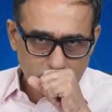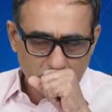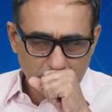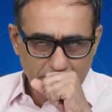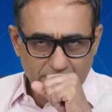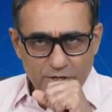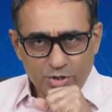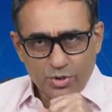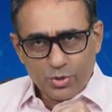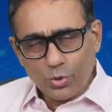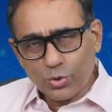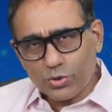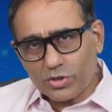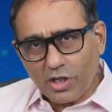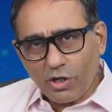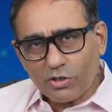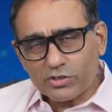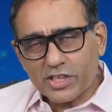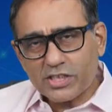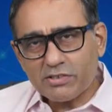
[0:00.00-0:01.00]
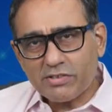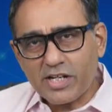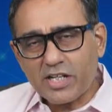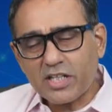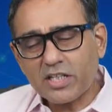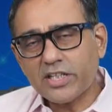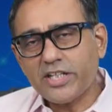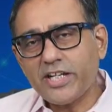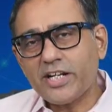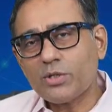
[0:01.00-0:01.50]
in
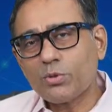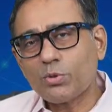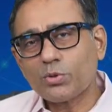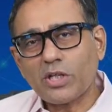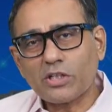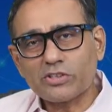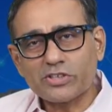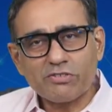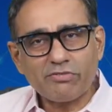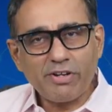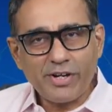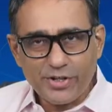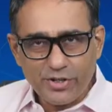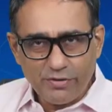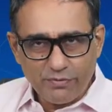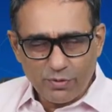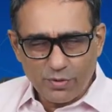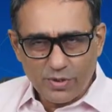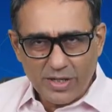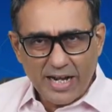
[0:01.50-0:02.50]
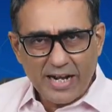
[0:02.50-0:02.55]
2023 and 2024.